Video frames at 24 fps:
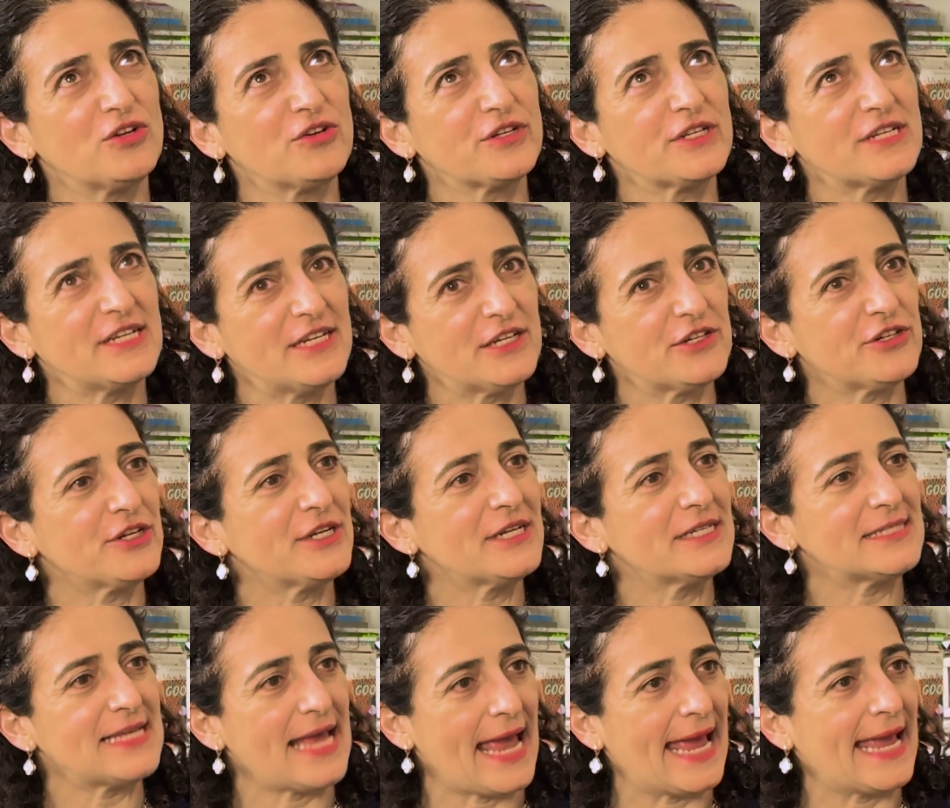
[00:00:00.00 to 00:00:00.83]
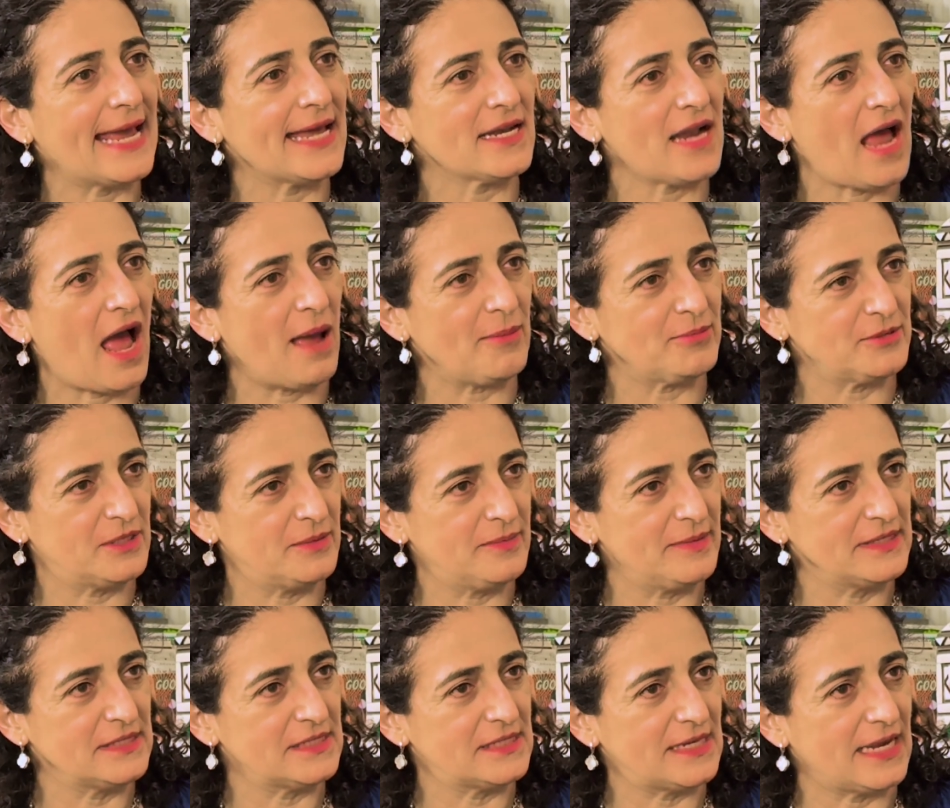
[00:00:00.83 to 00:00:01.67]
You're curious and
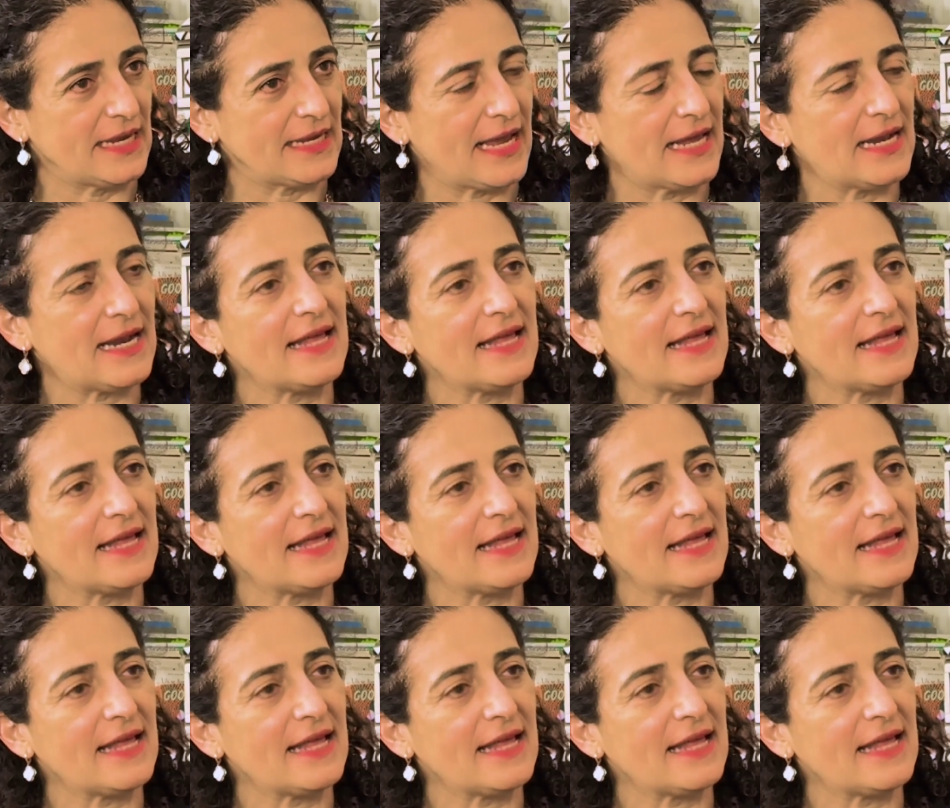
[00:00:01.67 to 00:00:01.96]
optimistic.